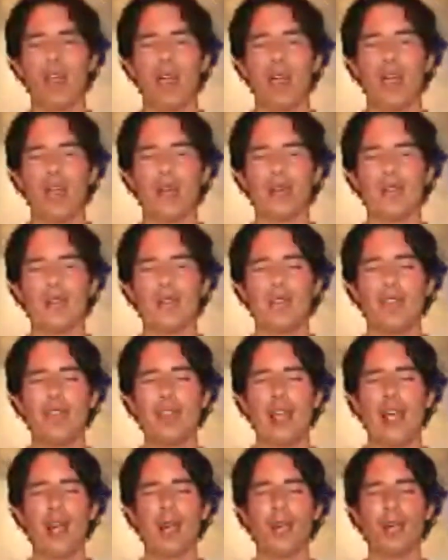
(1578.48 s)
how the
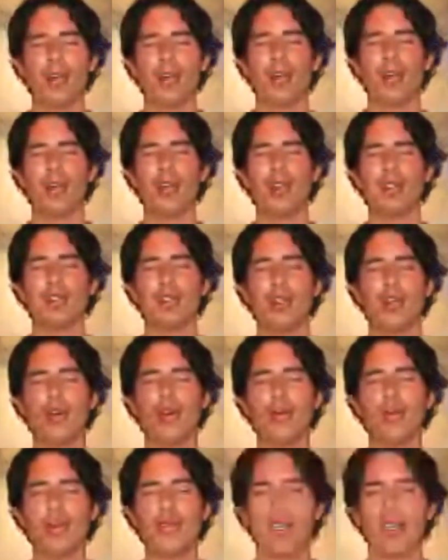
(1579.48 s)
flower is
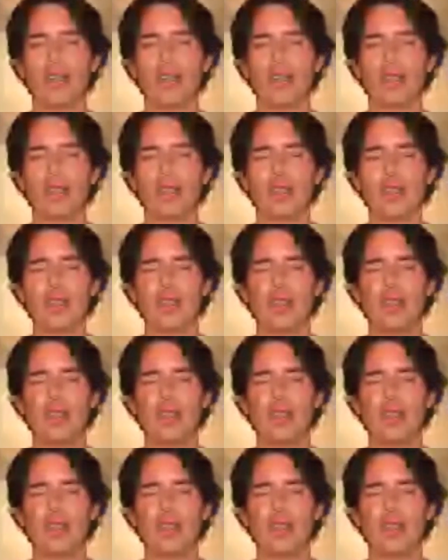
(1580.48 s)
opening